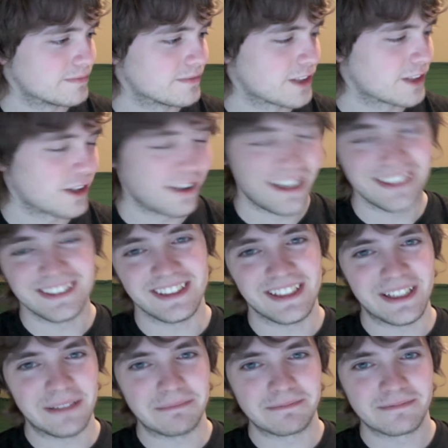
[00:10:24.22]
Crazy
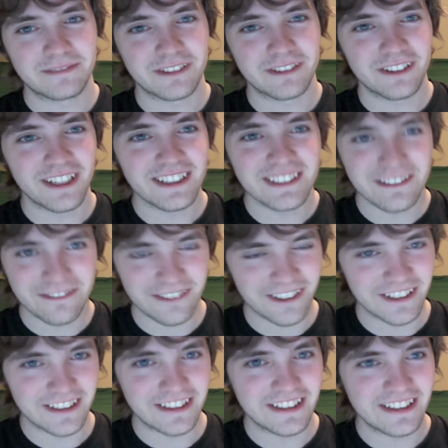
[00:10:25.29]
game, crazy
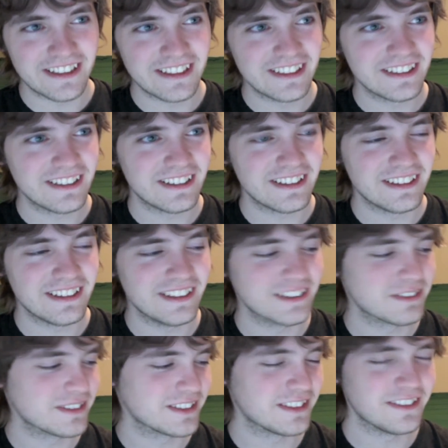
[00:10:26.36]
fun. This
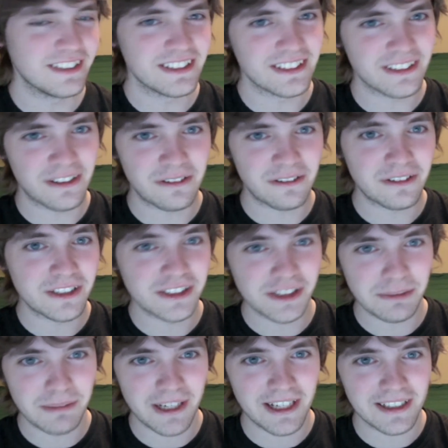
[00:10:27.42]
was the reason to own a
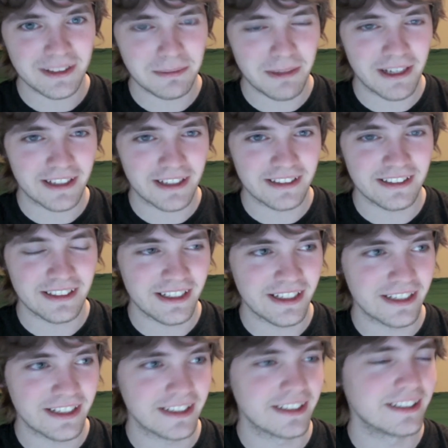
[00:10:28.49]
Dreamcast back in the
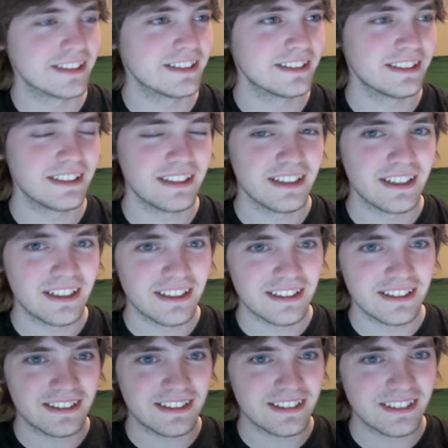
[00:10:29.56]
day.
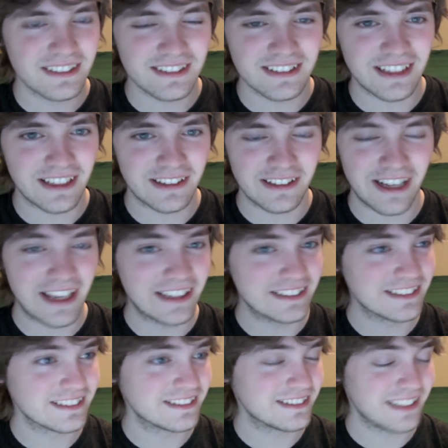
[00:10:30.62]
It
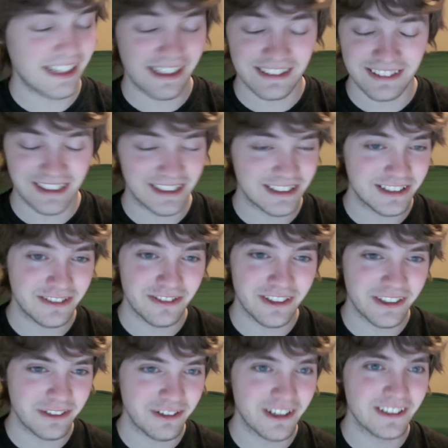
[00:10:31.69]
has aged
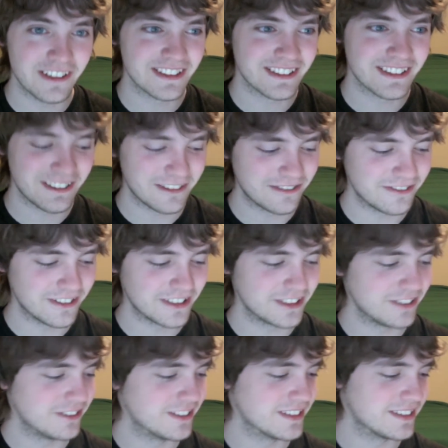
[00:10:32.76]
very well. It's still fun
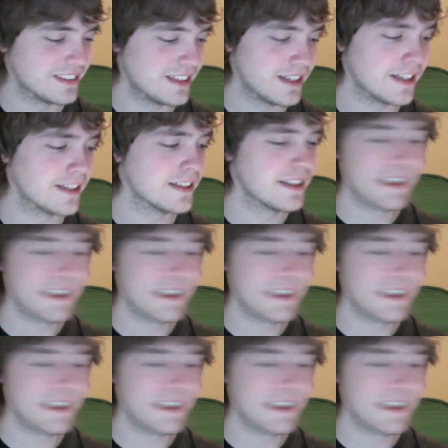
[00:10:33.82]
to this day.